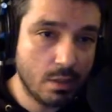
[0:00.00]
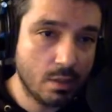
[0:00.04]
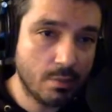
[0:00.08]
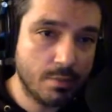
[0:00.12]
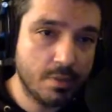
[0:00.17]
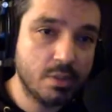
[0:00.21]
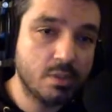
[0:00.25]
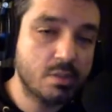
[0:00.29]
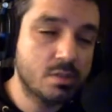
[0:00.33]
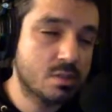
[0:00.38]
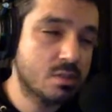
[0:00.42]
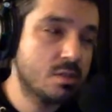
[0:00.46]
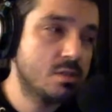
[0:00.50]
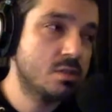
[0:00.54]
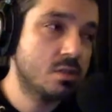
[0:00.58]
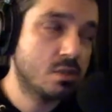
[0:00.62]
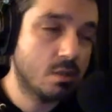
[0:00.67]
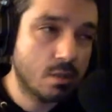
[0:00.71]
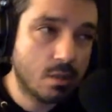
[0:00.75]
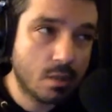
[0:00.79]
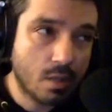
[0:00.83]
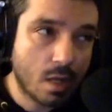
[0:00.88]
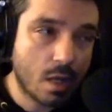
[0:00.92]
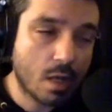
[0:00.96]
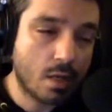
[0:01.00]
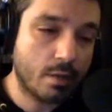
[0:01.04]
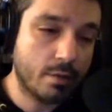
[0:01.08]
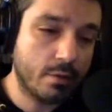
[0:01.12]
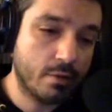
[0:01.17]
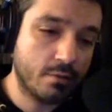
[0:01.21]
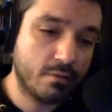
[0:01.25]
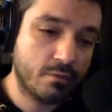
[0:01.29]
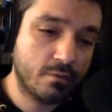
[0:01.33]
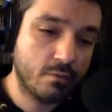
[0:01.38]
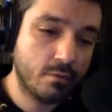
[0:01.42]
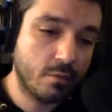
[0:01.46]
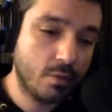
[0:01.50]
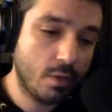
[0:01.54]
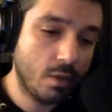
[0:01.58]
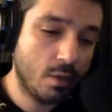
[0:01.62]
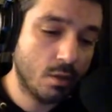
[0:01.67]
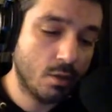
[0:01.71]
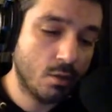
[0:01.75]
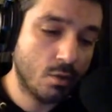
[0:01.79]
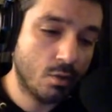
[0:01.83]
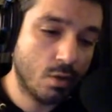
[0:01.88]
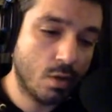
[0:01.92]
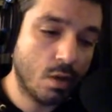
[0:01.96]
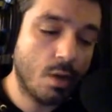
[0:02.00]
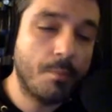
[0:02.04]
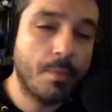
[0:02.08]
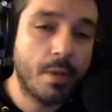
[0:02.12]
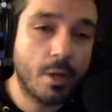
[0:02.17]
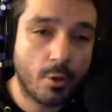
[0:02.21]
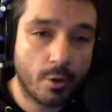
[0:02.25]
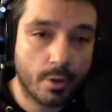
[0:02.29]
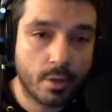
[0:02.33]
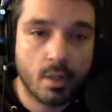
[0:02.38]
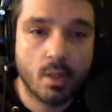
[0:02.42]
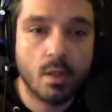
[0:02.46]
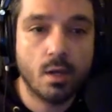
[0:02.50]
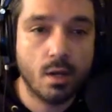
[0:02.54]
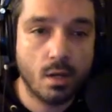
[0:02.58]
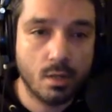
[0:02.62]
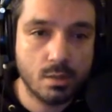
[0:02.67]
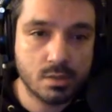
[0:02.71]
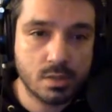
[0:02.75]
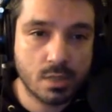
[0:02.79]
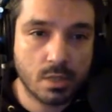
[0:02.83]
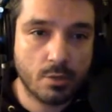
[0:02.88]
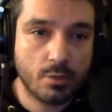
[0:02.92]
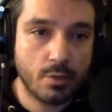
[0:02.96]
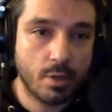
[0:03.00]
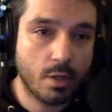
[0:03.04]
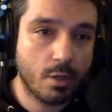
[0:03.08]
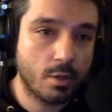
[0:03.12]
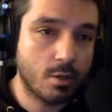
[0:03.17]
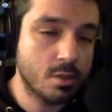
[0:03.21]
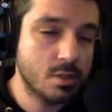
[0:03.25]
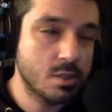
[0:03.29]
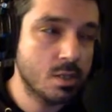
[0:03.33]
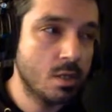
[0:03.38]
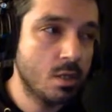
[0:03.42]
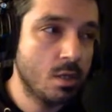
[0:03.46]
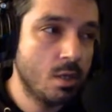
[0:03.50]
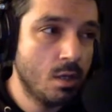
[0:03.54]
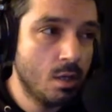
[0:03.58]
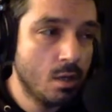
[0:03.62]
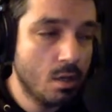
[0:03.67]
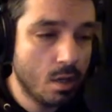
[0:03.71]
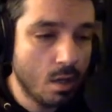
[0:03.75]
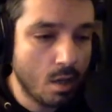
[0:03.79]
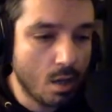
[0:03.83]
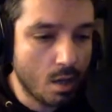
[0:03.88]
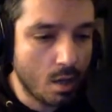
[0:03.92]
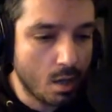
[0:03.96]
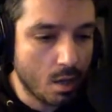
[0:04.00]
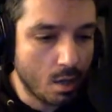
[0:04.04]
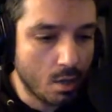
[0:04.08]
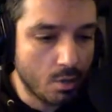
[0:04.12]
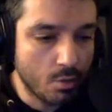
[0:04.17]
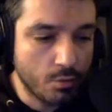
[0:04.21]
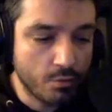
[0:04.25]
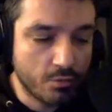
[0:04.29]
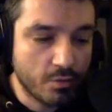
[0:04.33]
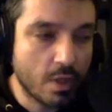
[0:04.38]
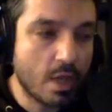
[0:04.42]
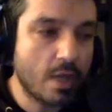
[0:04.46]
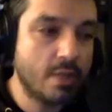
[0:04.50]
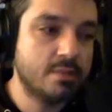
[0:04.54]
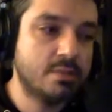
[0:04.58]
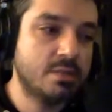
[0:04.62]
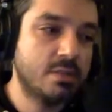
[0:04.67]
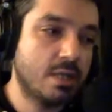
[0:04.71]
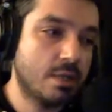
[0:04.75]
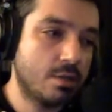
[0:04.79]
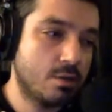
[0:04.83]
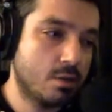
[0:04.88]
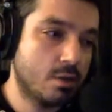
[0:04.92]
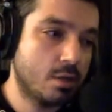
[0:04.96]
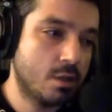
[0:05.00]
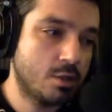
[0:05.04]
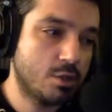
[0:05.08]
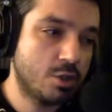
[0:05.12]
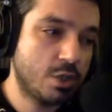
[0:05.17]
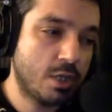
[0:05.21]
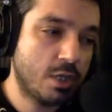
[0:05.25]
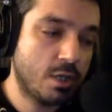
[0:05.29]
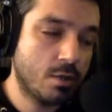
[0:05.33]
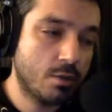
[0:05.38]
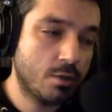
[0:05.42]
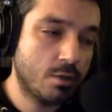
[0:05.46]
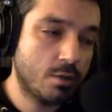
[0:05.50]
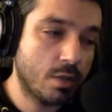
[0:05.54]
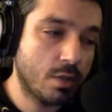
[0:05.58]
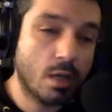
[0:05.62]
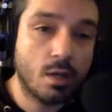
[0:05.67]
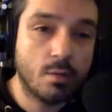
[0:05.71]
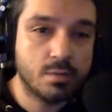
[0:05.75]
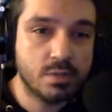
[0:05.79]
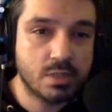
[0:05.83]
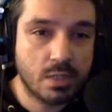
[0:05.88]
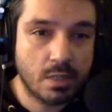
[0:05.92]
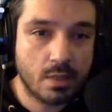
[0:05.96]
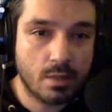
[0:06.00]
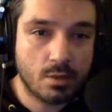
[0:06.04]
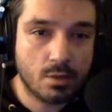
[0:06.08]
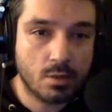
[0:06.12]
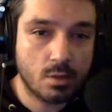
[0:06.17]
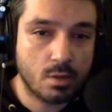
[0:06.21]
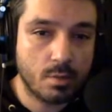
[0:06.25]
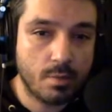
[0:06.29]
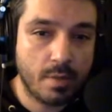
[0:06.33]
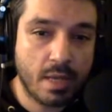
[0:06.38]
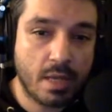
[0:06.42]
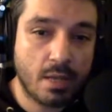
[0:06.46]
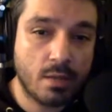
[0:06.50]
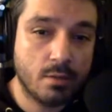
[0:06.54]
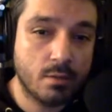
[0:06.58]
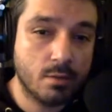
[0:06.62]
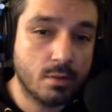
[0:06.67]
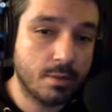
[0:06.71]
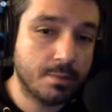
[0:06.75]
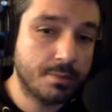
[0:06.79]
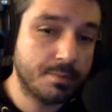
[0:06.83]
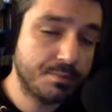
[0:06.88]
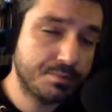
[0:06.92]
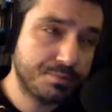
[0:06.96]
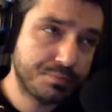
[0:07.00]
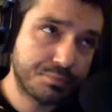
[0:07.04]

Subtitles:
I mean, there's a lot of, American content creators who've gotten together on that channel, and they come together on the panel, and